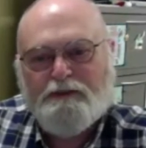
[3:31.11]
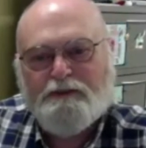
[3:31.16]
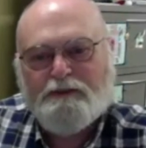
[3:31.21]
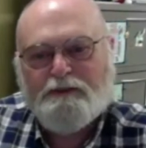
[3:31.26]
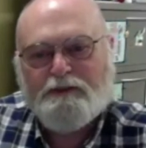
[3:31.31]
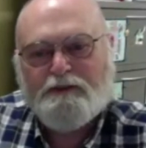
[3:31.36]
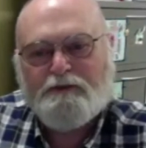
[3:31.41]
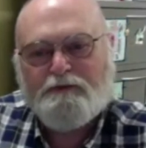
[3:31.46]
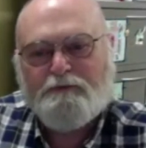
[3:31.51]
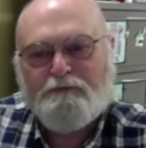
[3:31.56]

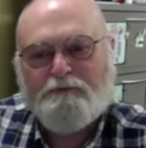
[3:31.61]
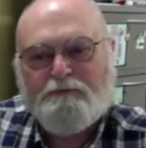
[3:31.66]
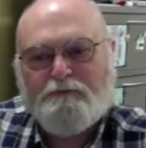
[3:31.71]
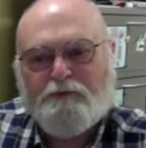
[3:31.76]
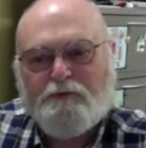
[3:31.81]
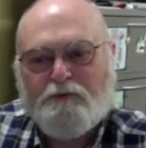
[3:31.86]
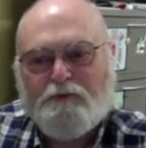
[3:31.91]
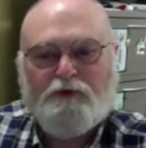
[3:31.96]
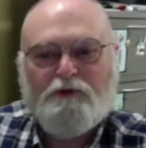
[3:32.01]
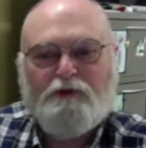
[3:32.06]
Um,
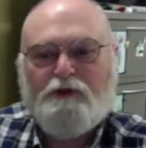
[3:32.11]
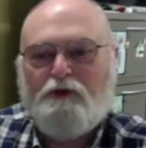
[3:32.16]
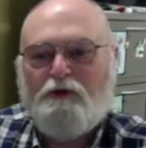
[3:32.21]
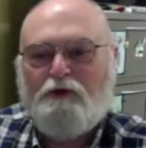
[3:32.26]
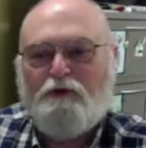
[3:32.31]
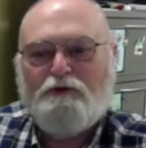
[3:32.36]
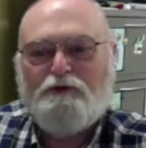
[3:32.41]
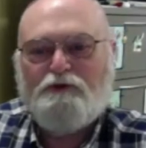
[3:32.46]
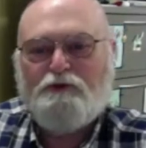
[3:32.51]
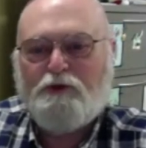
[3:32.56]
we'll
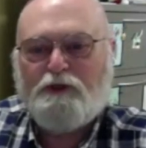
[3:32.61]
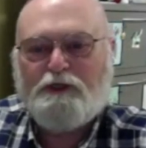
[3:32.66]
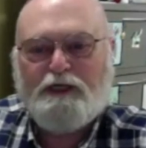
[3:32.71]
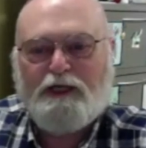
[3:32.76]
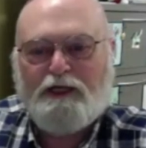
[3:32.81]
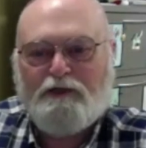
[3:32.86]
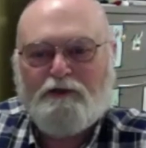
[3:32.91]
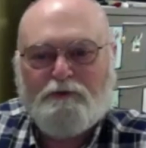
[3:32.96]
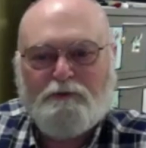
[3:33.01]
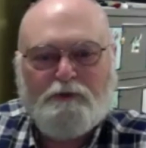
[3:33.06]
hold you
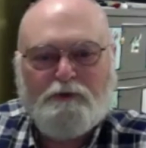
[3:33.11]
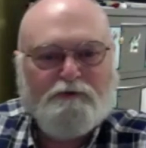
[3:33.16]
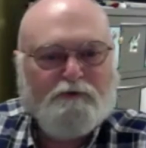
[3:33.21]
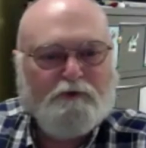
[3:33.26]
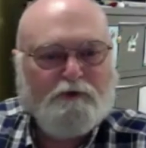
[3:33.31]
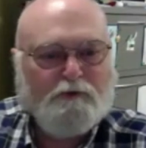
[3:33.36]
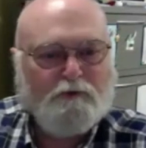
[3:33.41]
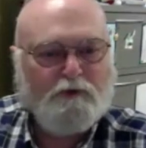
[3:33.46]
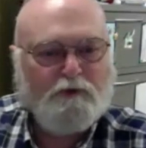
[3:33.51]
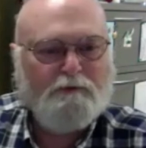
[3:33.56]
accountable
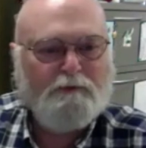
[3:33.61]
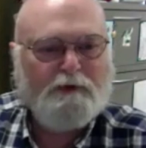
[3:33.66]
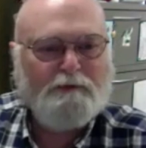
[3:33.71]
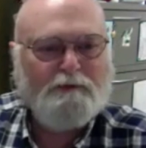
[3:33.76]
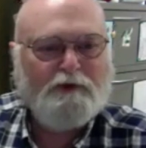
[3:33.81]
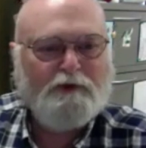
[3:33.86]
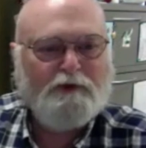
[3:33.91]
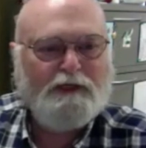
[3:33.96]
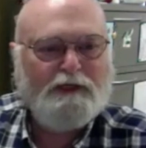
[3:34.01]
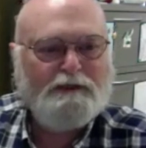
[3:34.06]
for
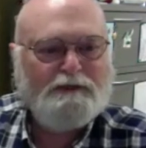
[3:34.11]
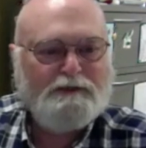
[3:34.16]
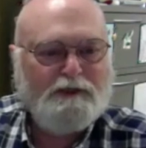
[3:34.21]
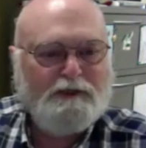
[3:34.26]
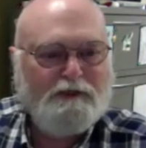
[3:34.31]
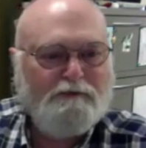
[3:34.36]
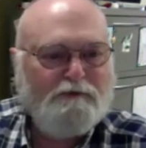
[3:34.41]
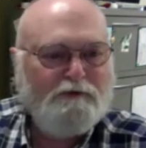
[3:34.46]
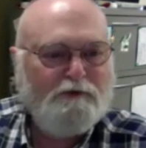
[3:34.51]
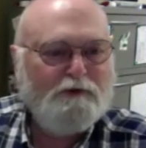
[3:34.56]
remembering that
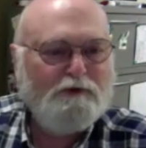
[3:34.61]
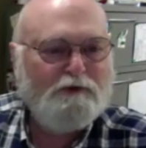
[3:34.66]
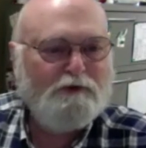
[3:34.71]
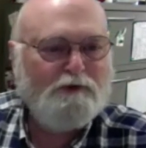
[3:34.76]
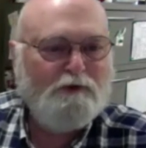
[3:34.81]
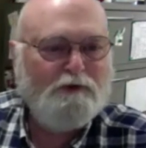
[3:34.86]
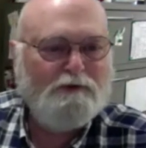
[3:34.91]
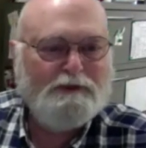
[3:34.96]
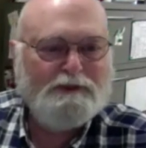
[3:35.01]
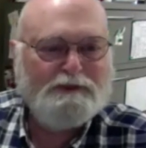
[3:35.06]
stuff. You can
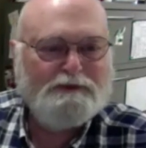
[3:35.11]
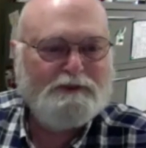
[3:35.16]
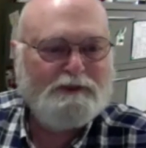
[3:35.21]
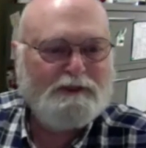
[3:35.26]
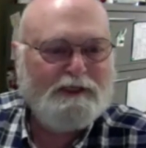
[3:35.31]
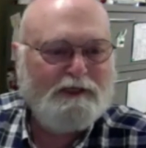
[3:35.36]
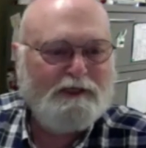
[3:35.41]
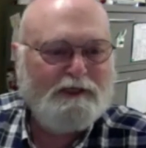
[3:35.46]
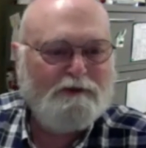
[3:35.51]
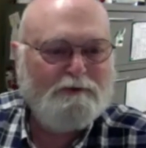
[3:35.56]
hold us
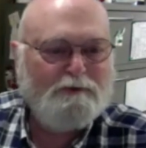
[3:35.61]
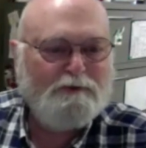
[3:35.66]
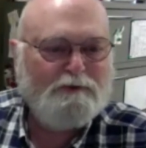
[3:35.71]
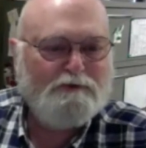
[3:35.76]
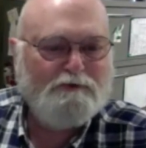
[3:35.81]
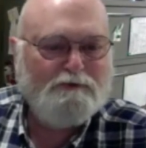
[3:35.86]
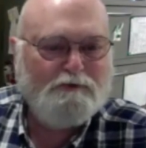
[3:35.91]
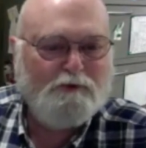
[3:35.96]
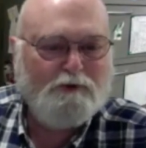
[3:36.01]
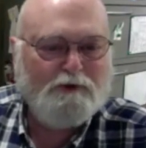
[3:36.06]

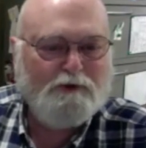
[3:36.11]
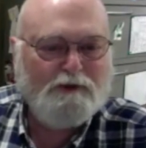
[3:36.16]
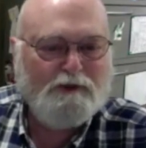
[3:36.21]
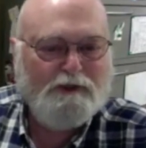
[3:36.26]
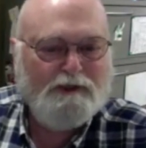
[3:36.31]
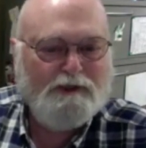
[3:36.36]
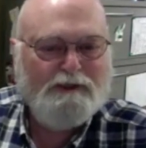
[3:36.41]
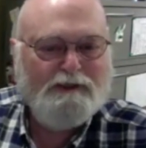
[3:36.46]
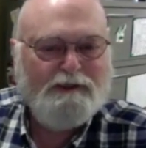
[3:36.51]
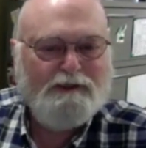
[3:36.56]
accountable for,
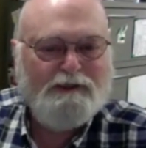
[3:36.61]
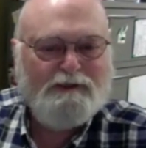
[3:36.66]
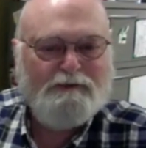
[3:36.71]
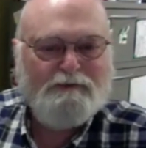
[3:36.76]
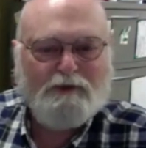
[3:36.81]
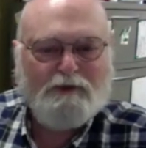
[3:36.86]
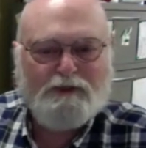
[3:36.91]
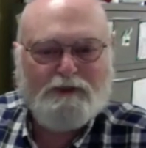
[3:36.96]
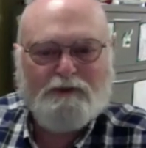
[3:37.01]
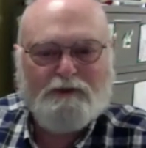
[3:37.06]
hey,
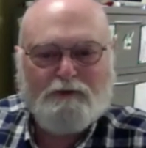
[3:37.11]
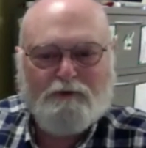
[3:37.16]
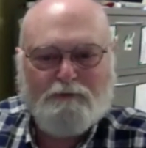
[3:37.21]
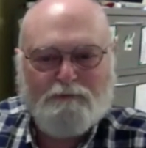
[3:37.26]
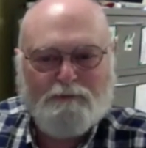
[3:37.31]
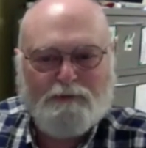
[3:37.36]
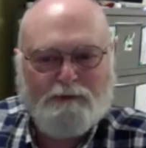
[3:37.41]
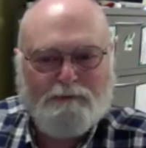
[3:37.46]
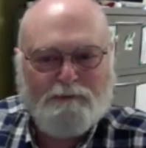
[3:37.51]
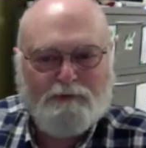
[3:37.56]
Randy,
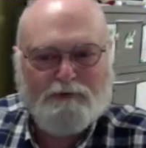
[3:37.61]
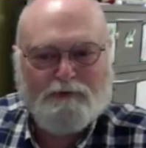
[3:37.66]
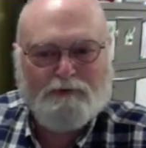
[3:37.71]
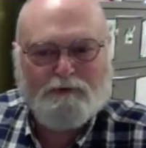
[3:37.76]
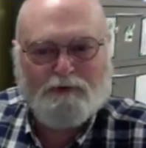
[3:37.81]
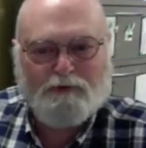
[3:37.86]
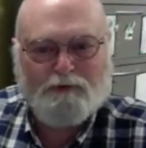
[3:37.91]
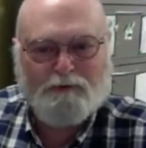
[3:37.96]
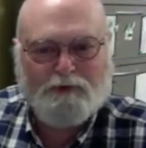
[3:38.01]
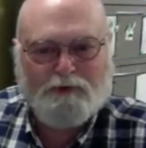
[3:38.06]
remember
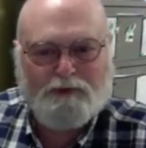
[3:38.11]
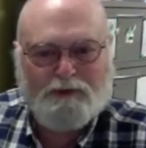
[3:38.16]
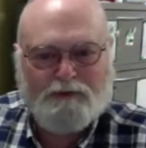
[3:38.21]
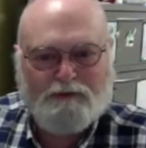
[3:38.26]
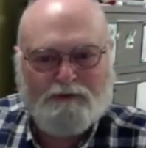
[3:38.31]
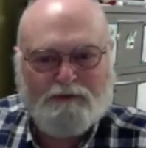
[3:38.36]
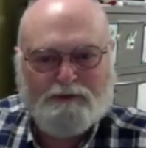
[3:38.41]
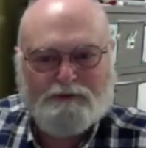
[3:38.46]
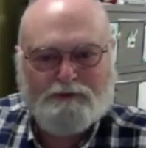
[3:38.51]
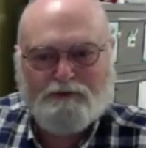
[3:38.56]
when we
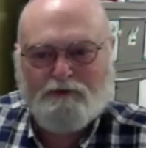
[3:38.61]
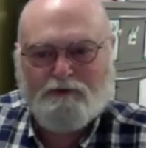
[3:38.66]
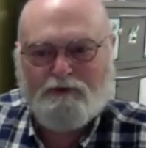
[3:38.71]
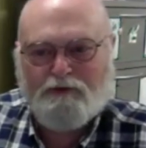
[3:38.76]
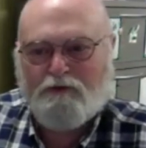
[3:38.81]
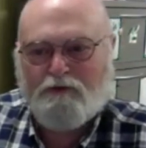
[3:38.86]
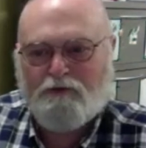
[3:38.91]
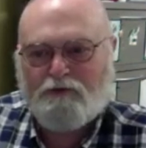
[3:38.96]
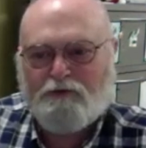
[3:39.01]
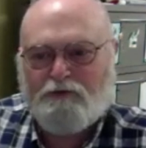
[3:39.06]
did this in the
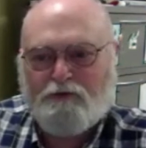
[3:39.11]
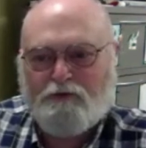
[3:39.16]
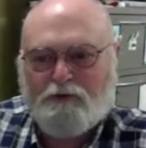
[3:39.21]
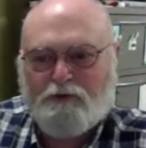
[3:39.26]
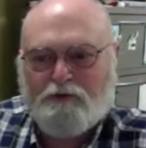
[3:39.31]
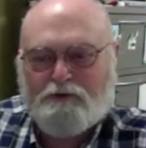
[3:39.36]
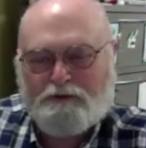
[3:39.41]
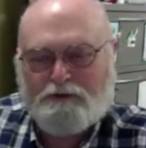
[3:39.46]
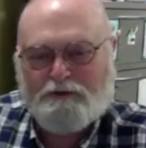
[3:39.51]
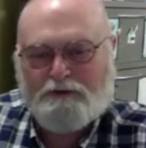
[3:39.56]
other
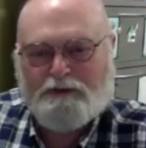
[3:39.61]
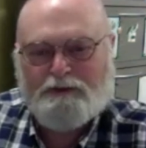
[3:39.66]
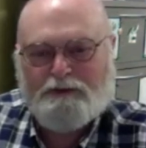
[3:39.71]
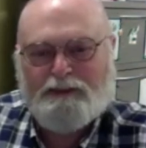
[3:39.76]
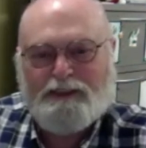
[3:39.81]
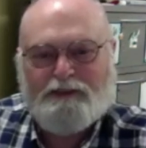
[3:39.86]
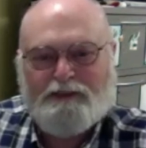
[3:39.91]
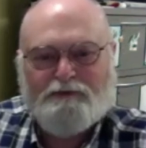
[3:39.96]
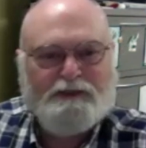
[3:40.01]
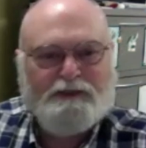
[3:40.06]
course?
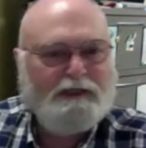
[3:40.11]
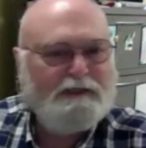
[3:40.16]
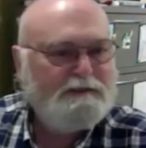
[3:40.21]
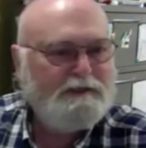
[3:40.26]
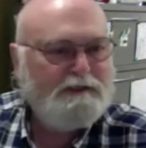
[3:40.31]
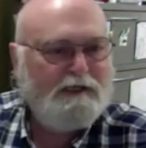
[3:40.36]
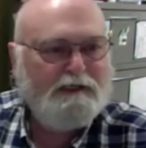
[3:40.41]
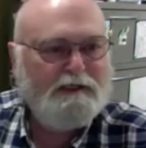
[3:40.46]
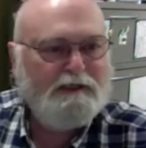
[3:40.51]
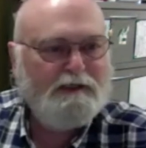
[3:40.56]
How does that
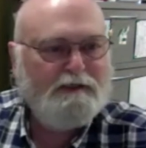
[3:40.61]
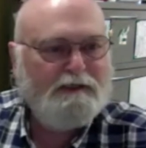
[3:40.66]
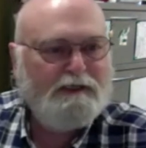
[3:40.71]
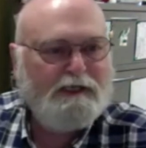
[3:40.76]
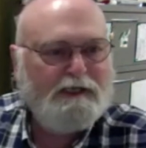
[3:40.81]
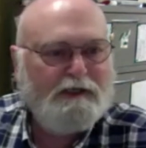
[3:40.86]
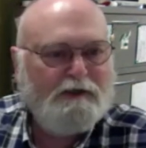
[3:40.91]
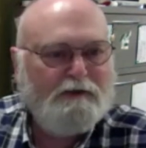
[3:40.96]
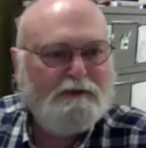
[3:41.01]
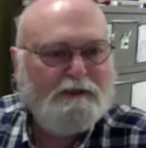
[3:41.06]
tie in
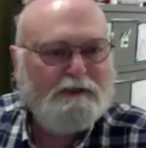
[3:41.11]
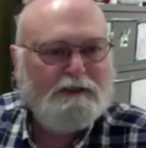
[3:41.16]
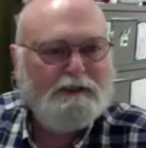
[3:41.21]
now?